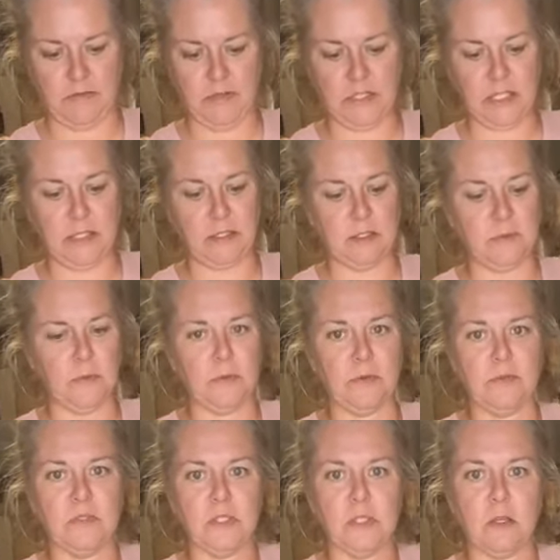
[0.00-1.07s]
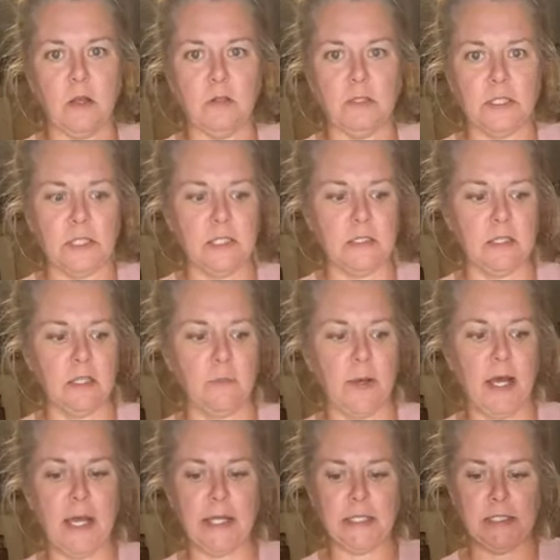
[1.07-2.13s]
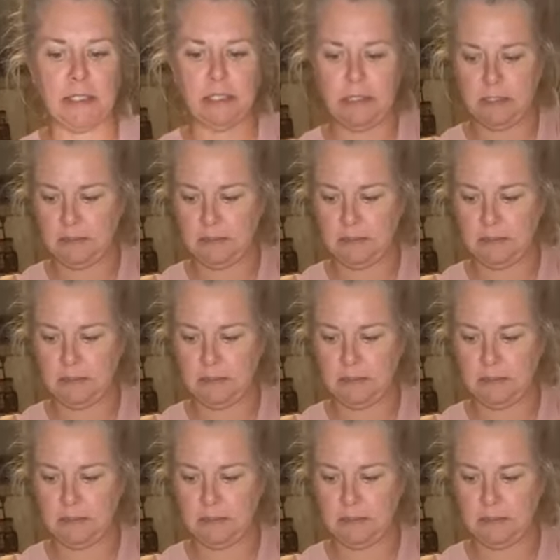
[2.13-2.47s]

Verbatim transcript: Half a teaspoon of salt into the pot.